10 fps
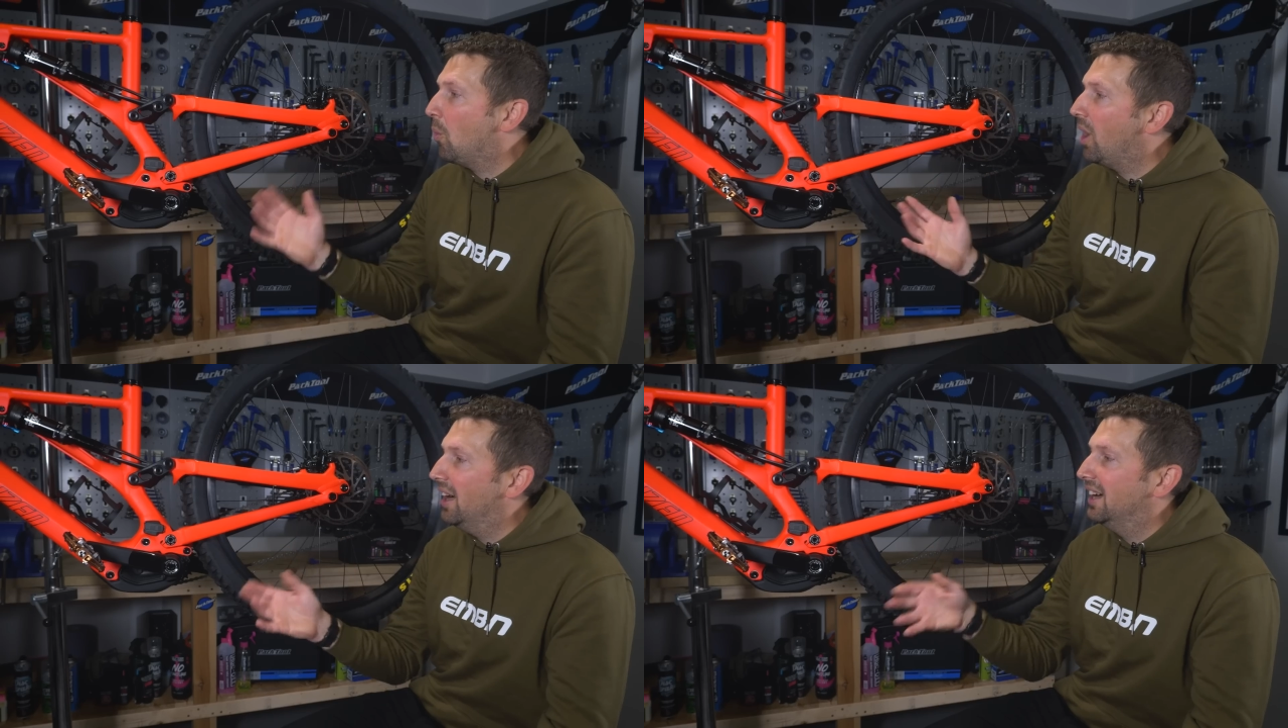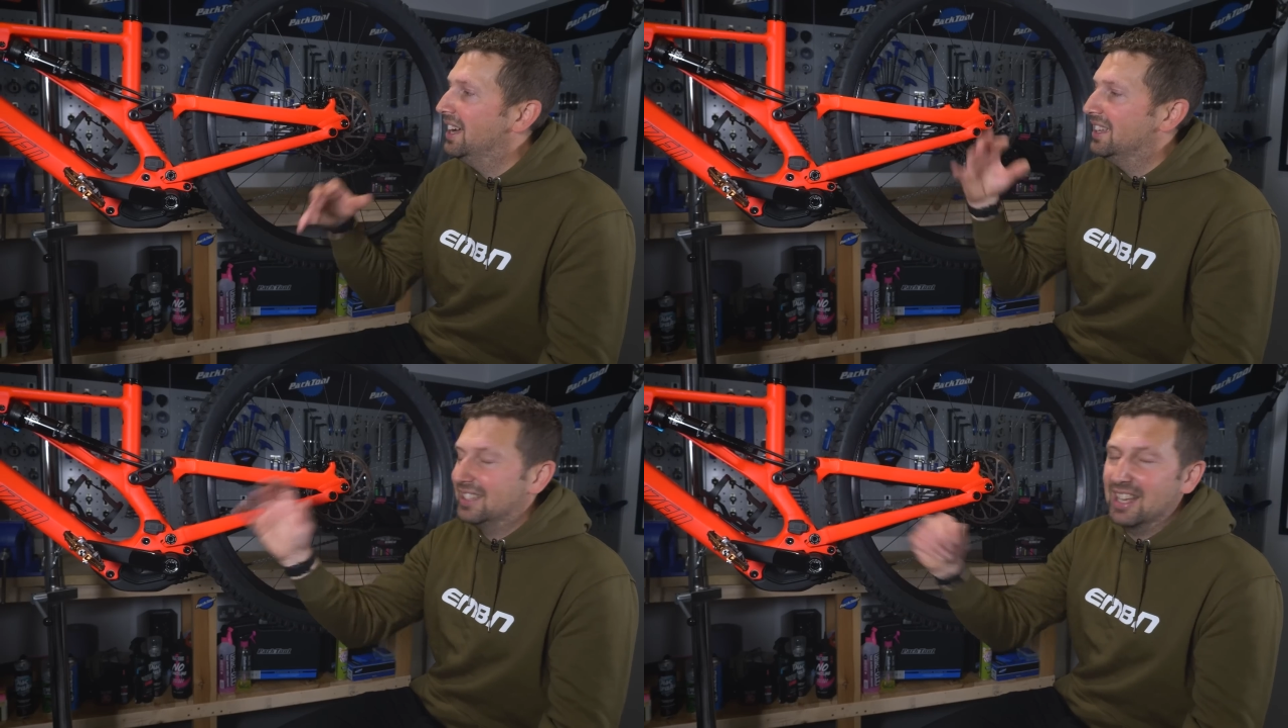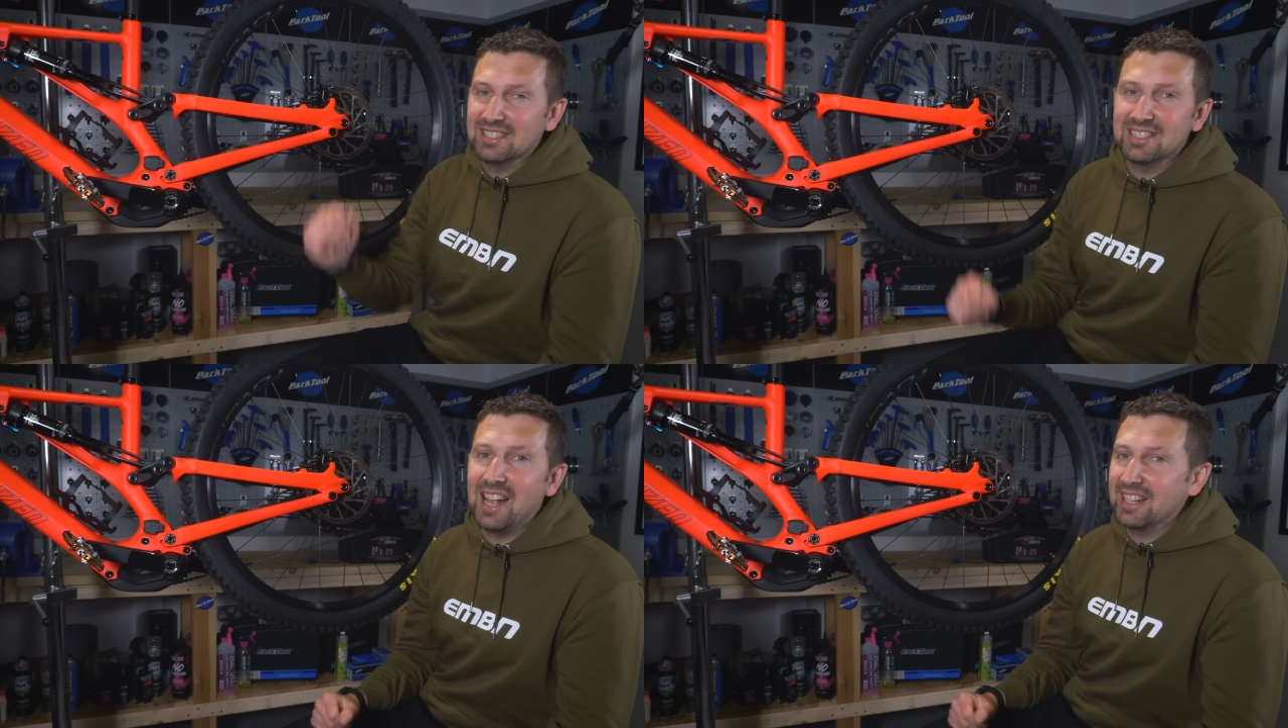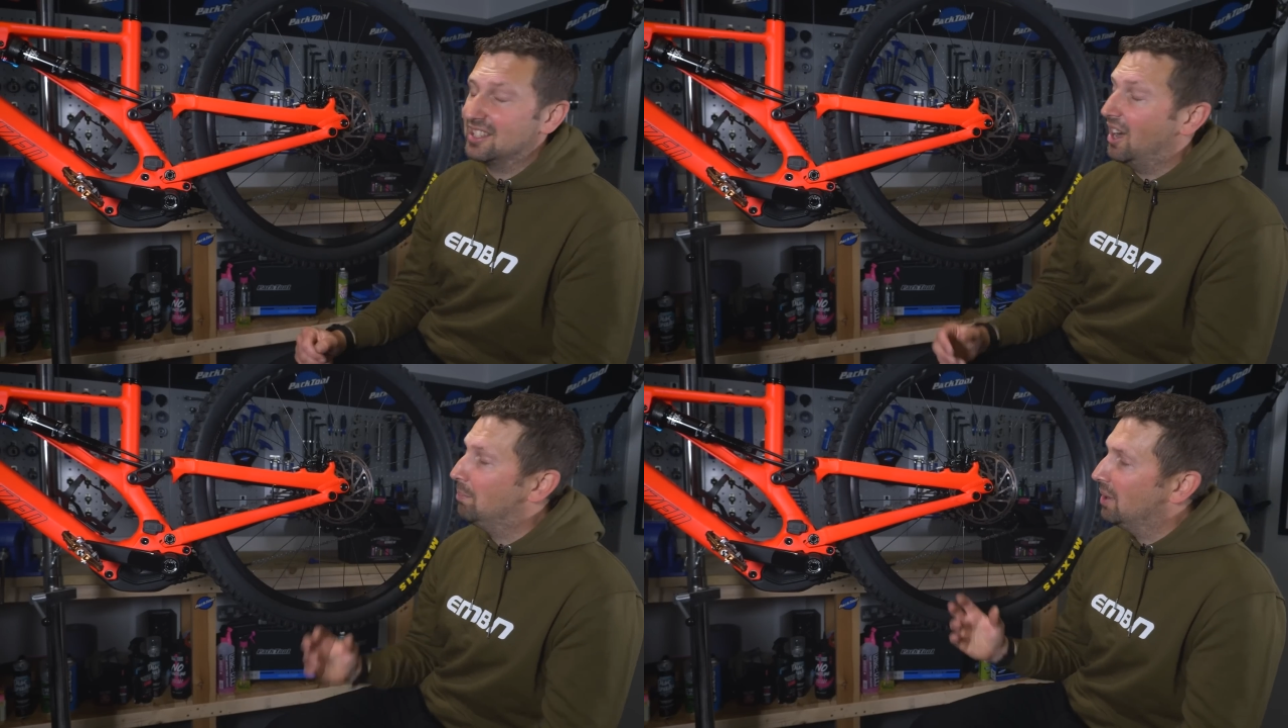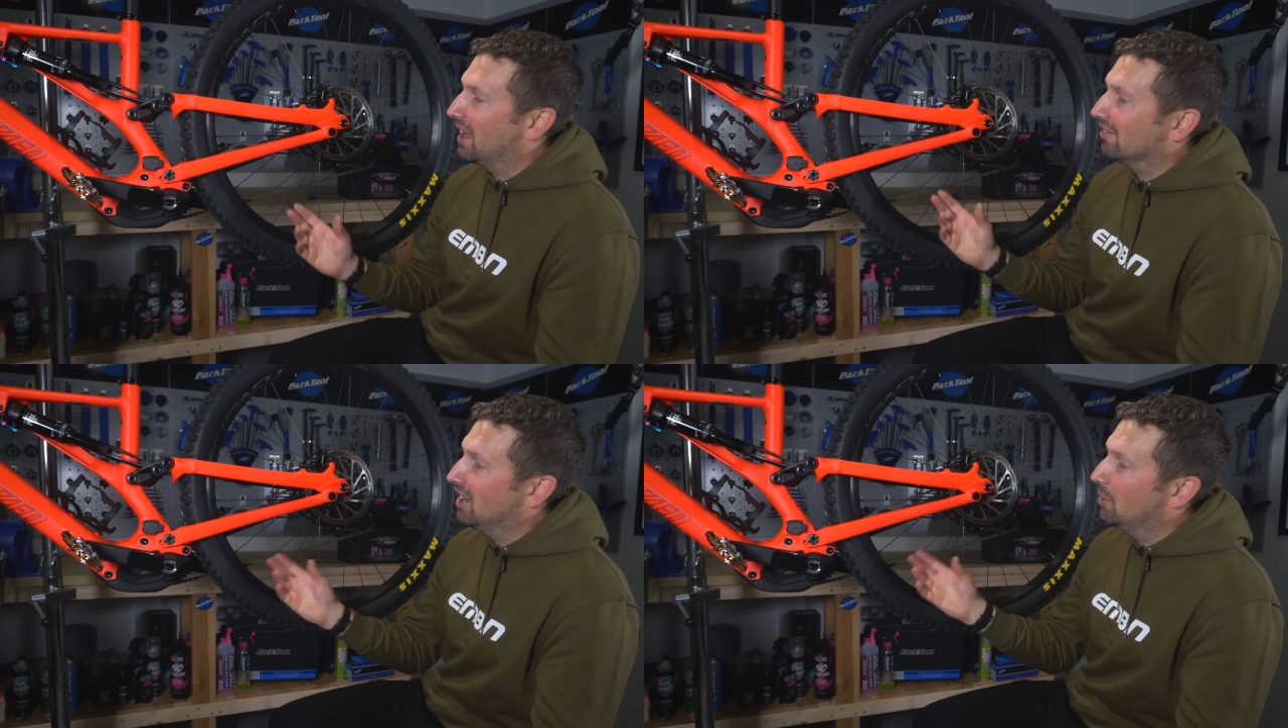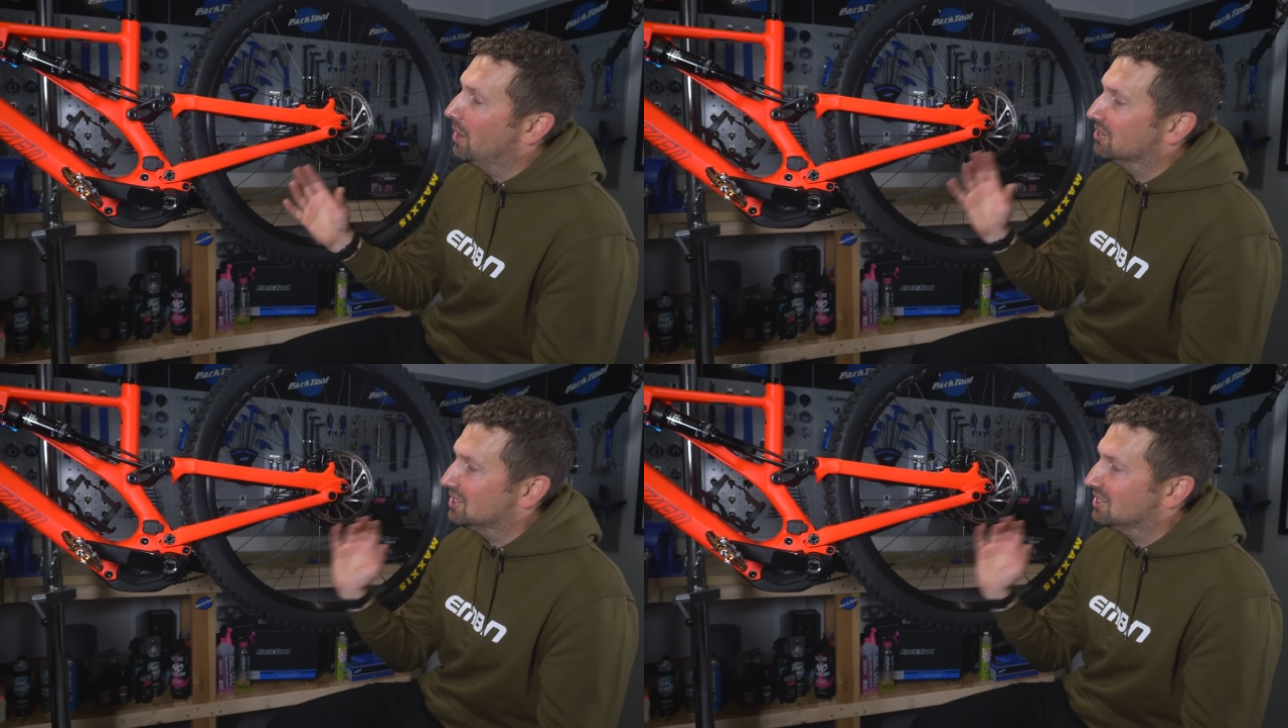wire to get snagged up by that rear wheel.